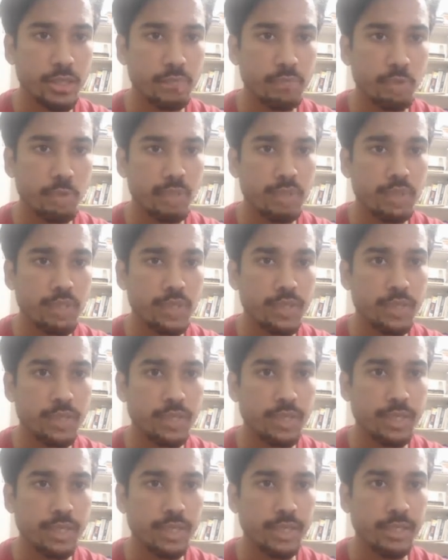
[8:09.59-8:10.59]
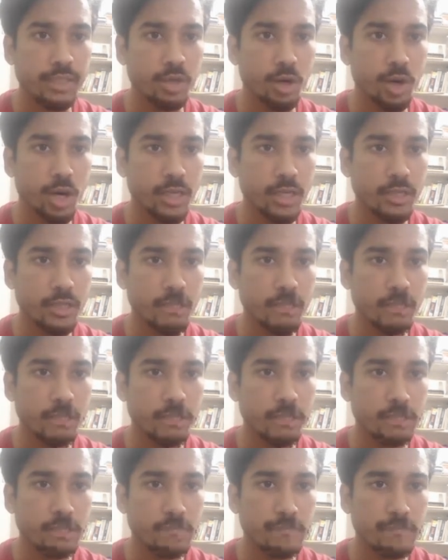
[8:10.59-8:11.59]
response entity dot
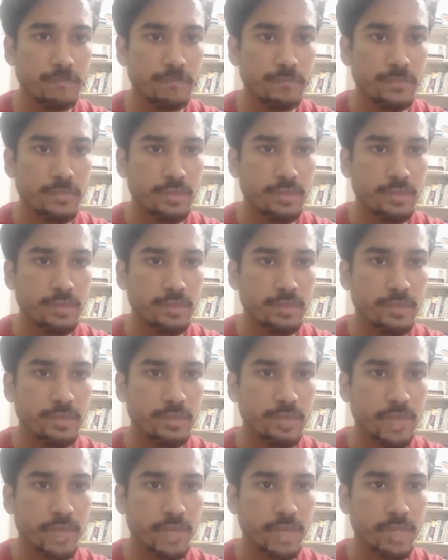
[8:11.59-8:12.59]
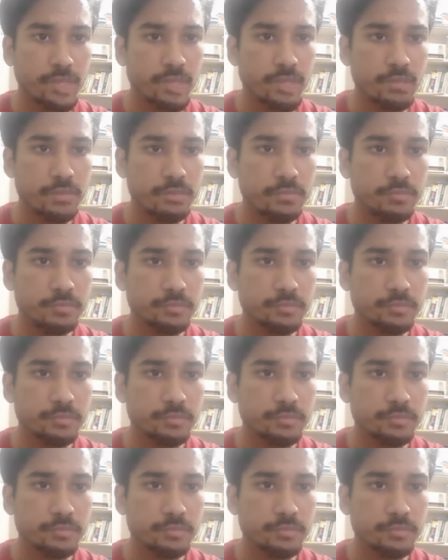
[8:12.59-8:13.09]
status.